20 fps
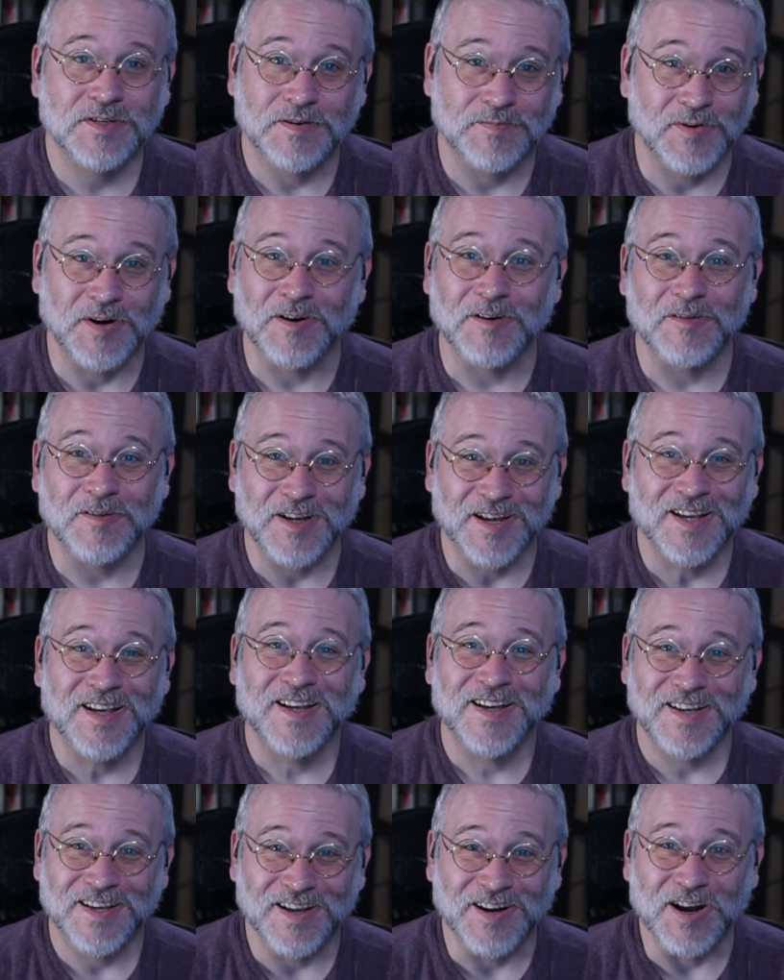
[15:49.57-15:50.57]
Apparently,
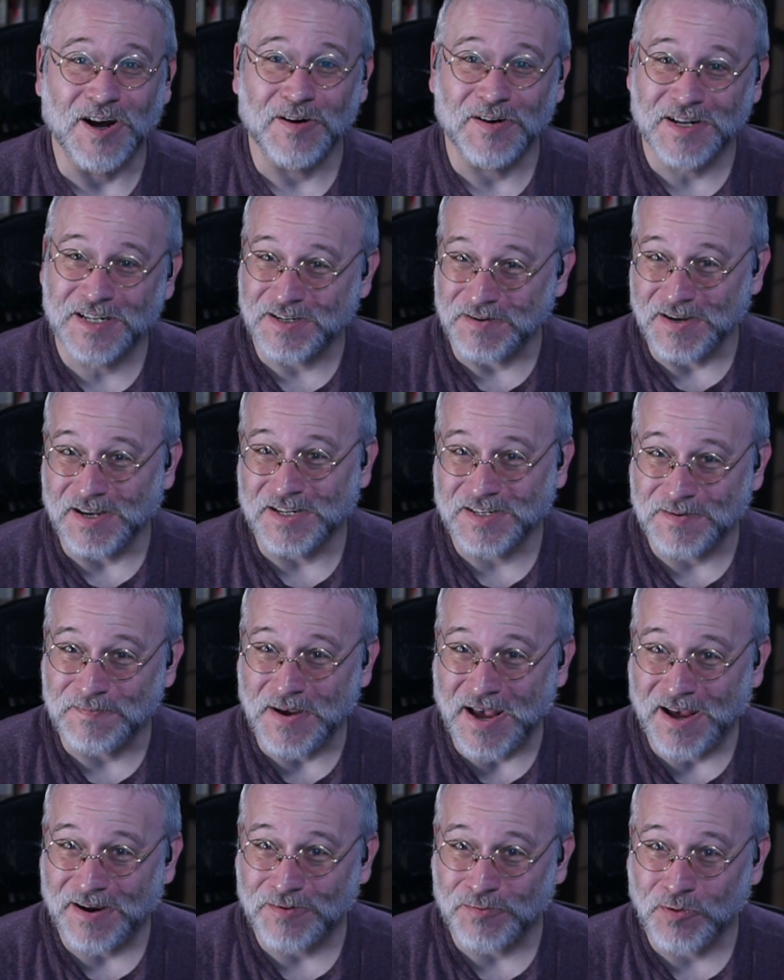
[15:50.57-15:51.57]
you know, it's a it's a
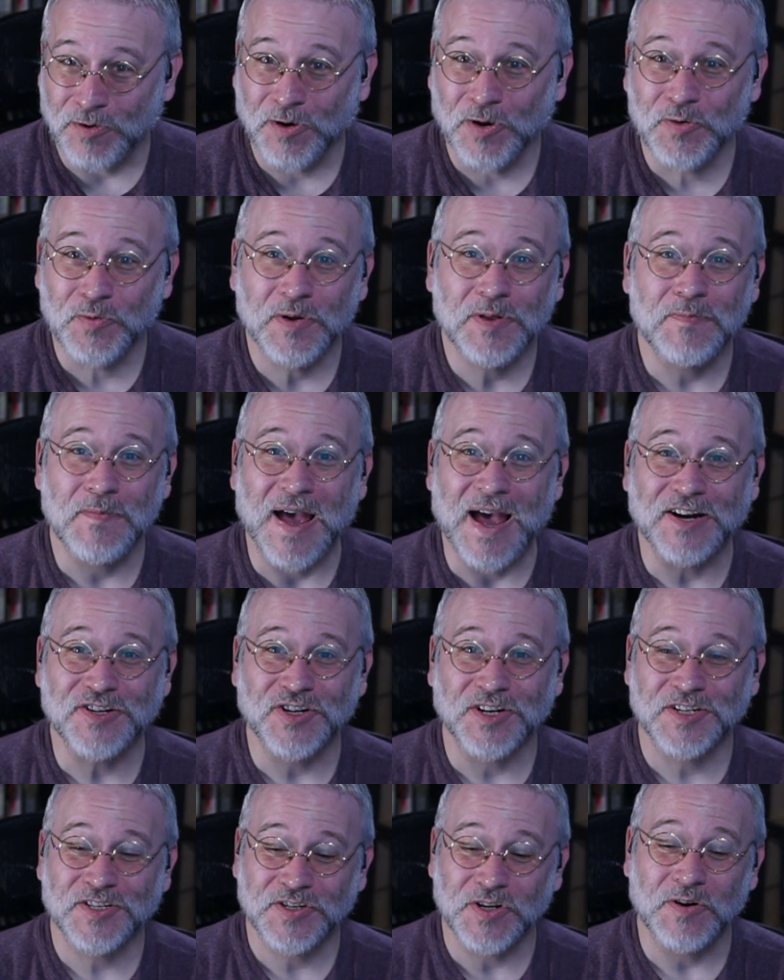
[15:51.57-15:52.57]
ma- world with
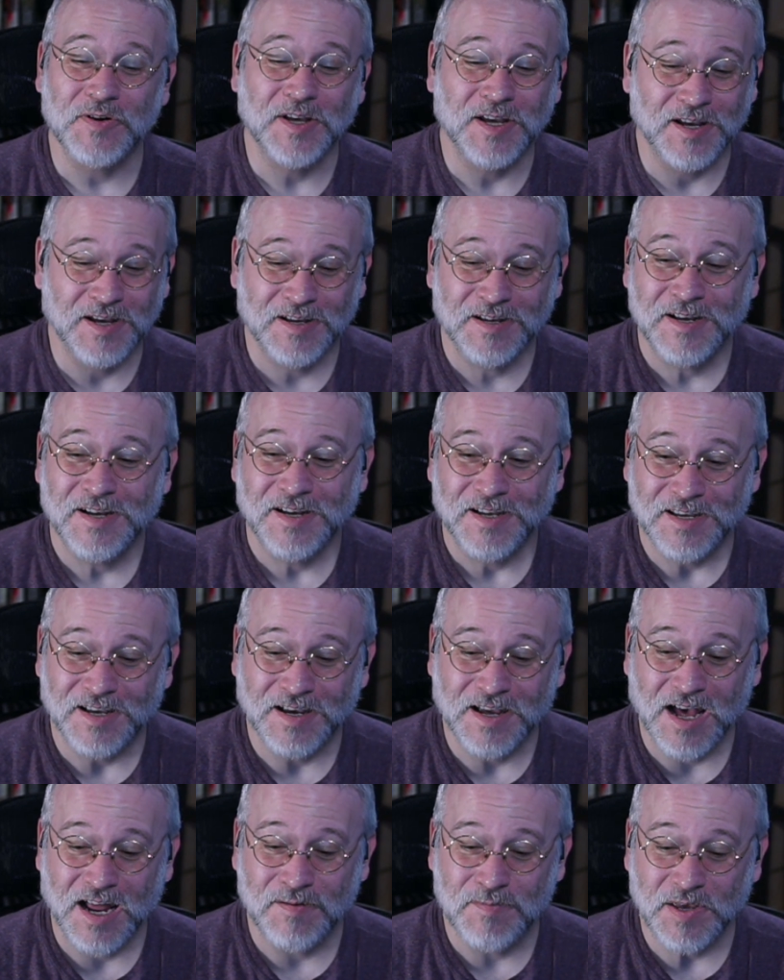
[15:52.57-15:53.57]
magic, so you you
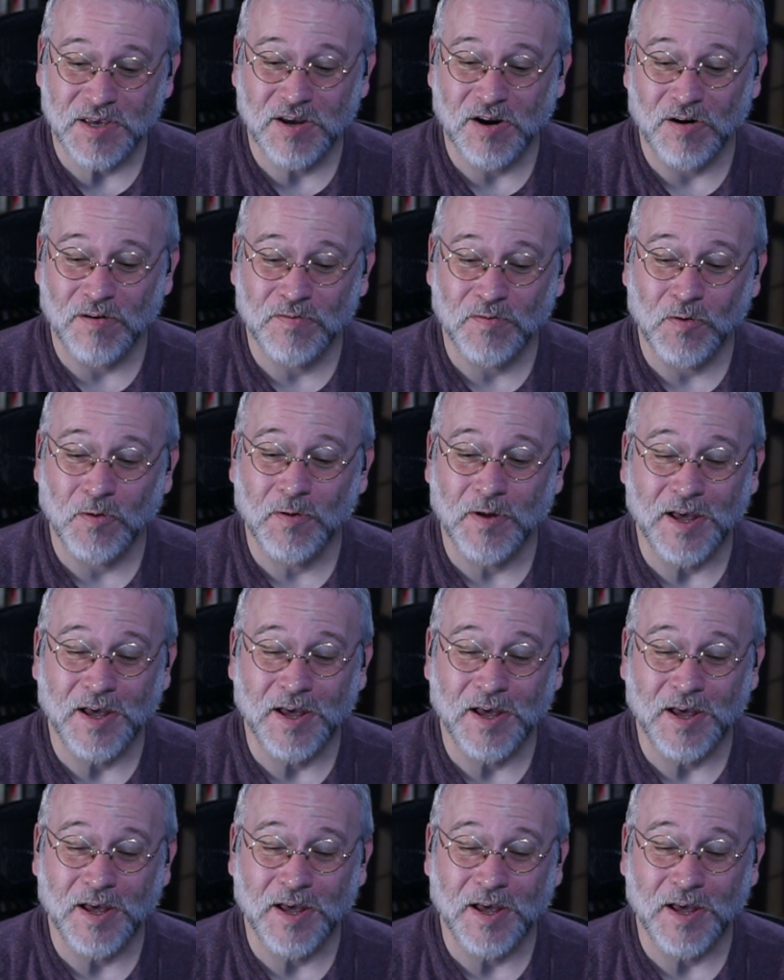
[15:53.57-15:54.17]
got to be careful.